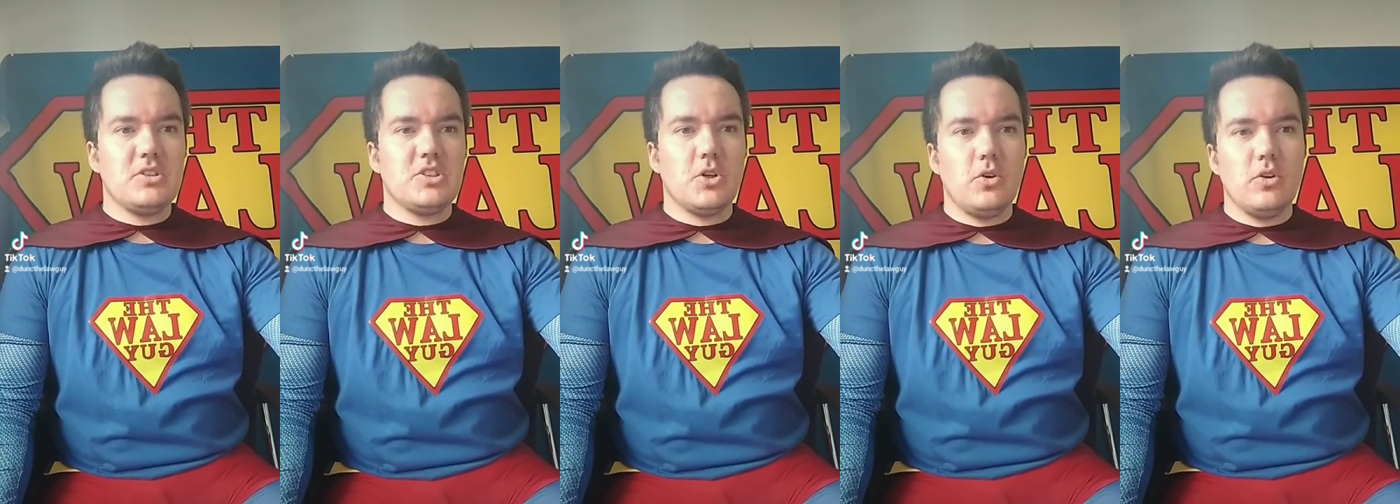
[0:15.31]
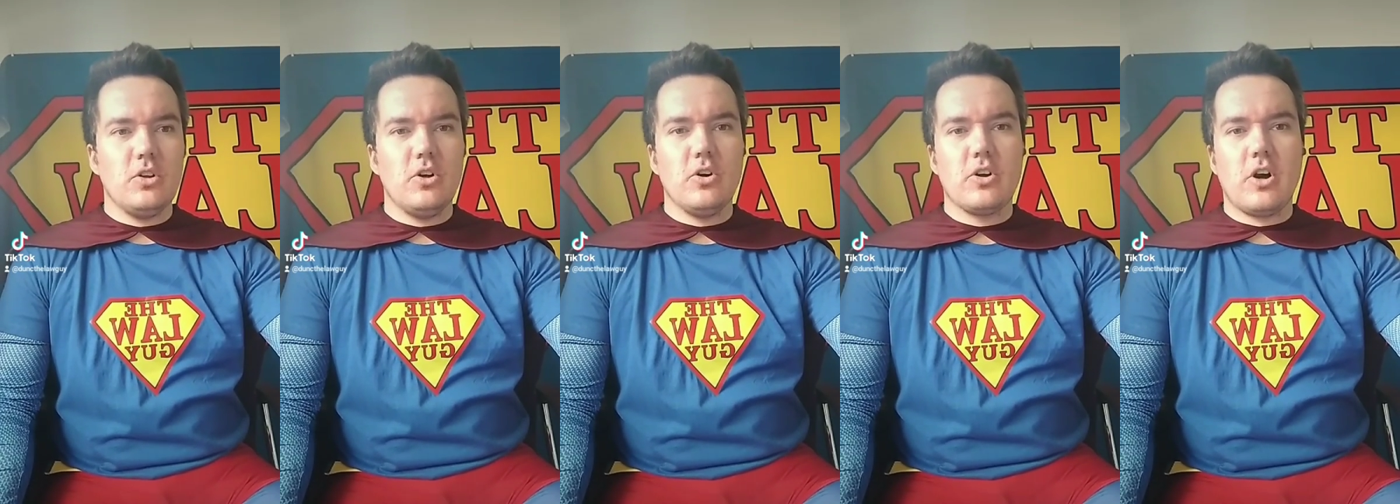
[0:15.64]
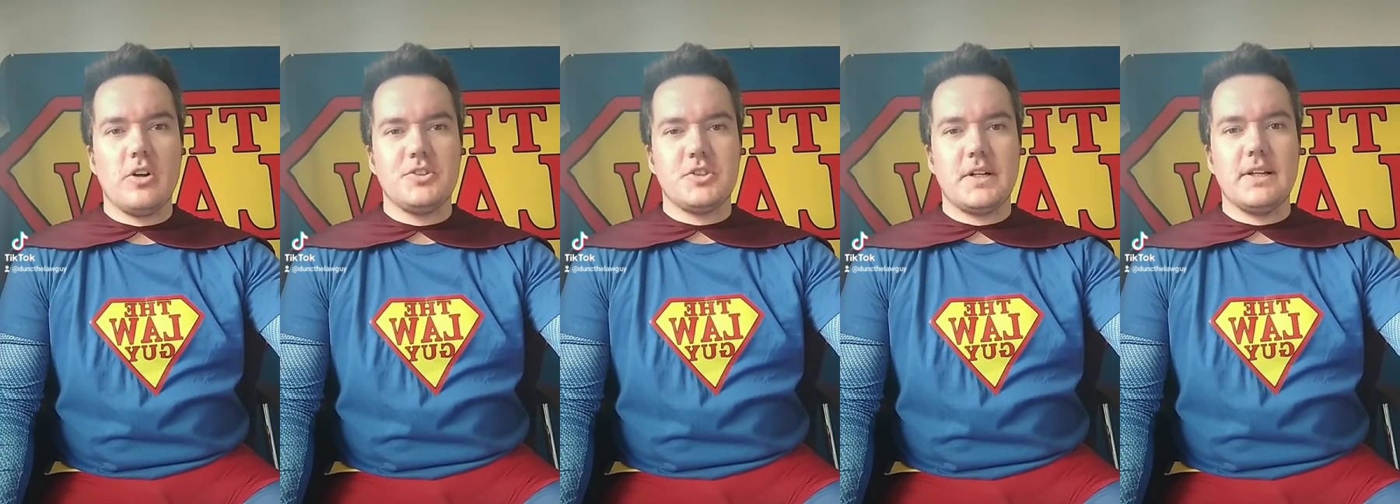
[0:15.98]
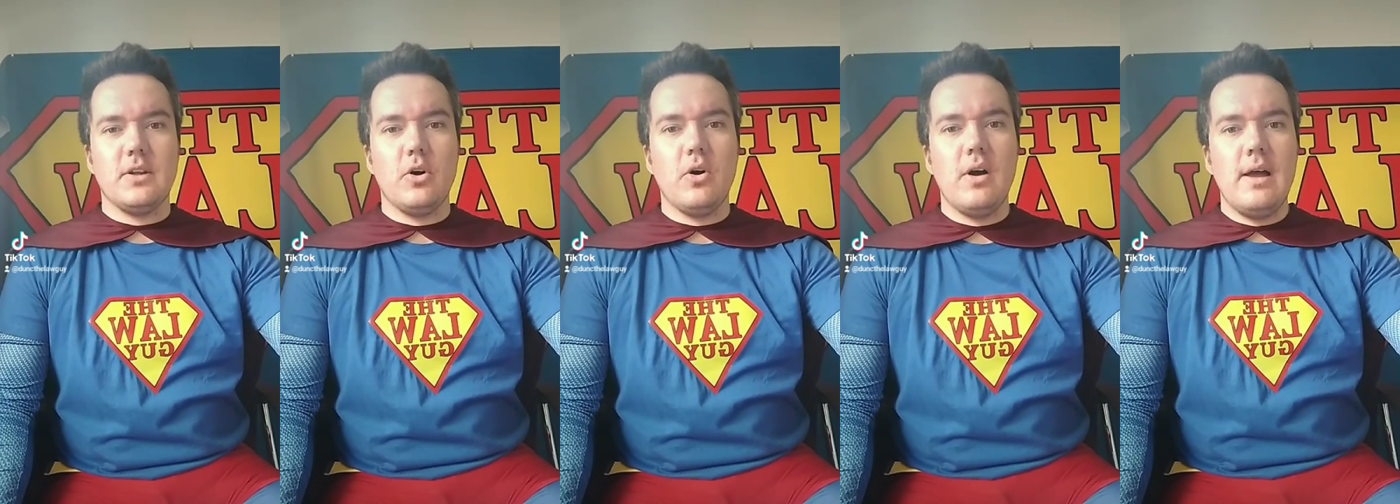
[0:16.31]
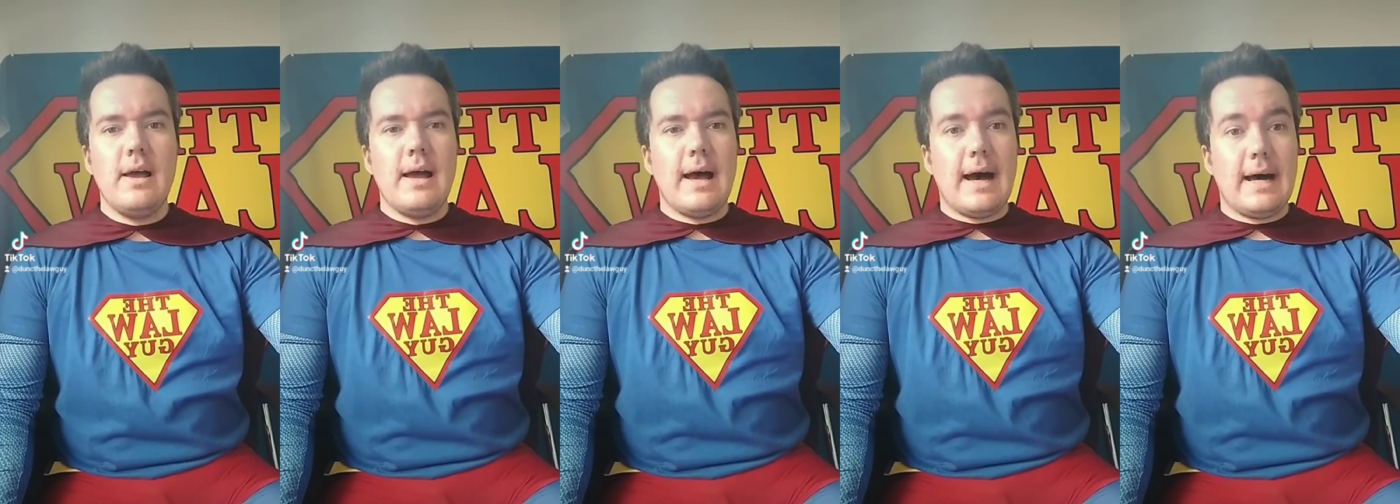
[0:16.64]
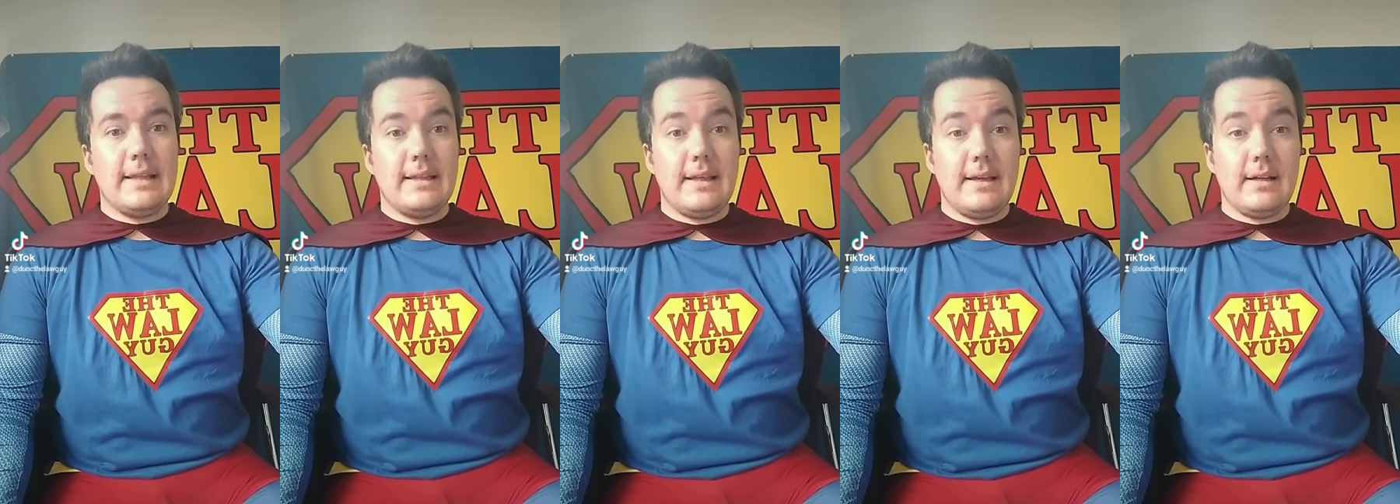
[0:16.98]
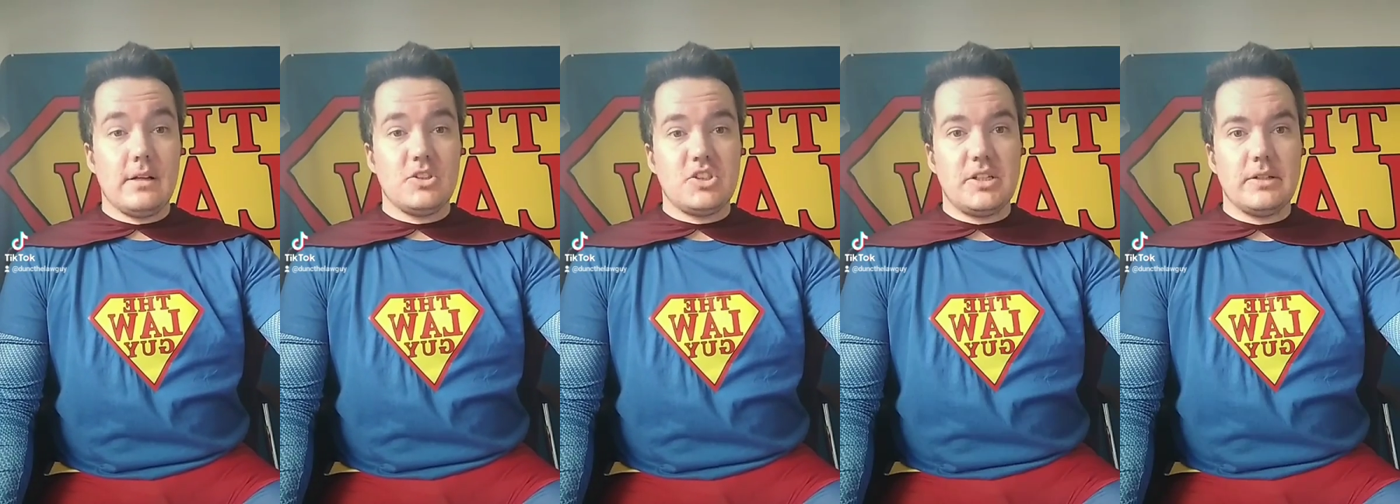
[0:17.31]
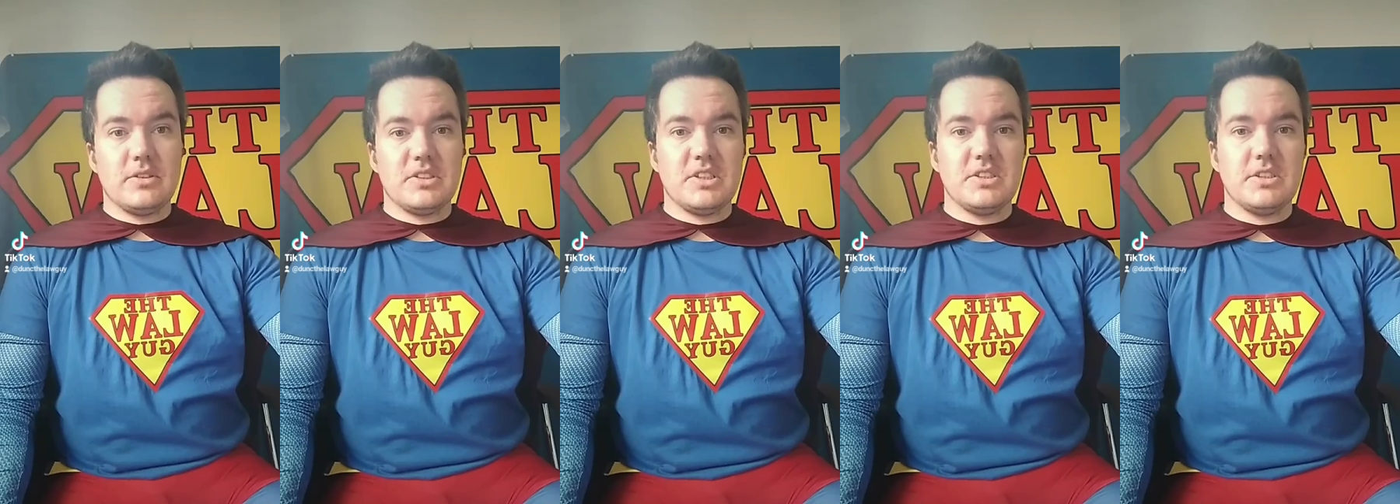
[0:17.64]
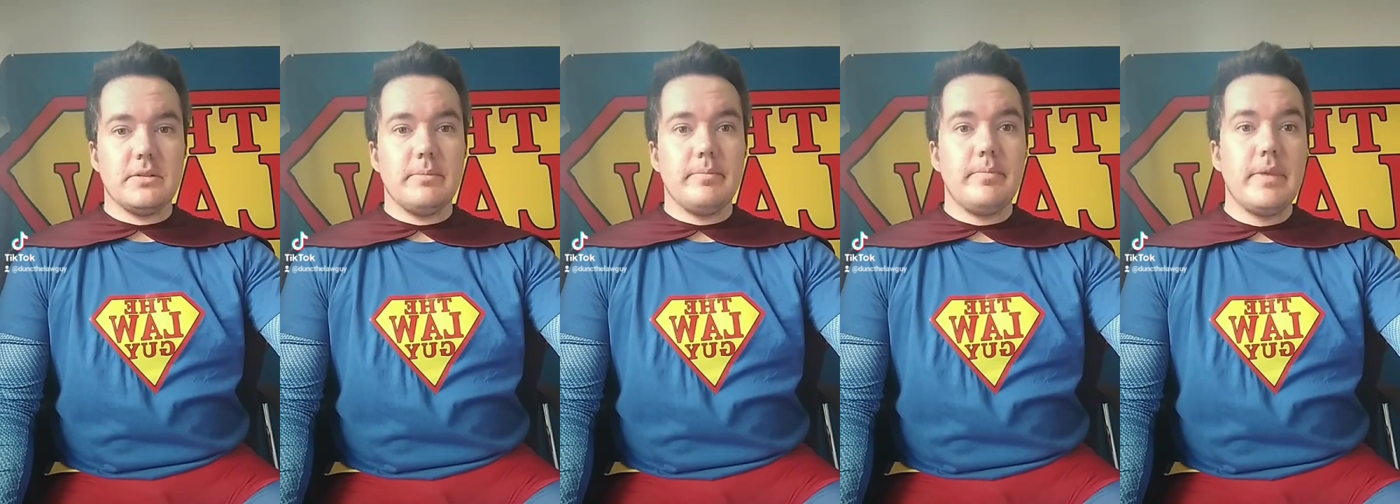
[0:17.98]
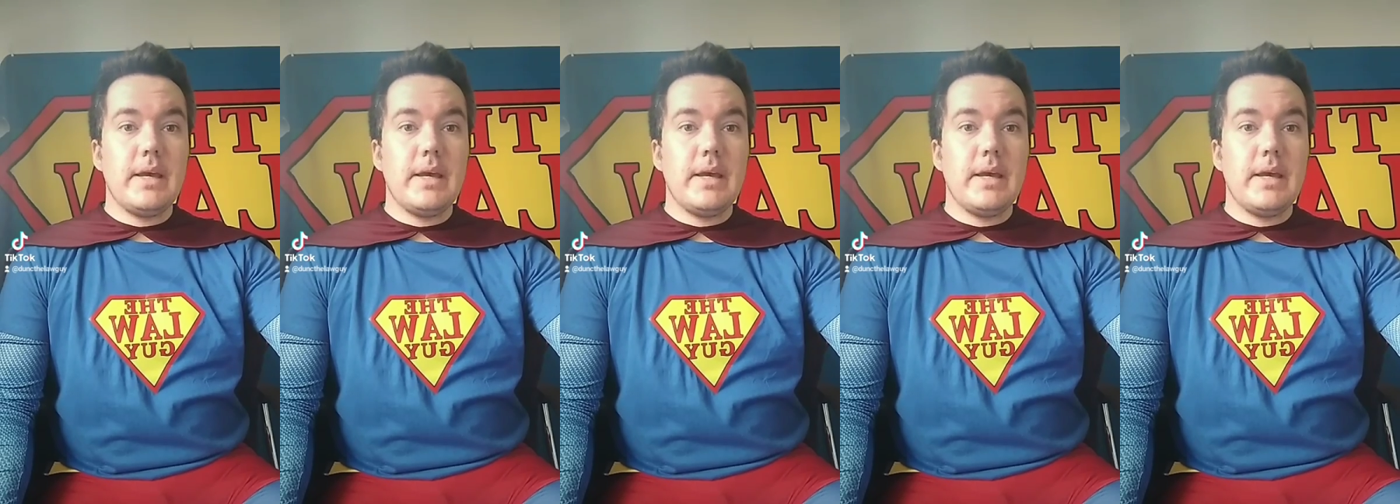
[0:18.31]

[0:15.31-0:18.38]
tort law, contract law, and the English legal system.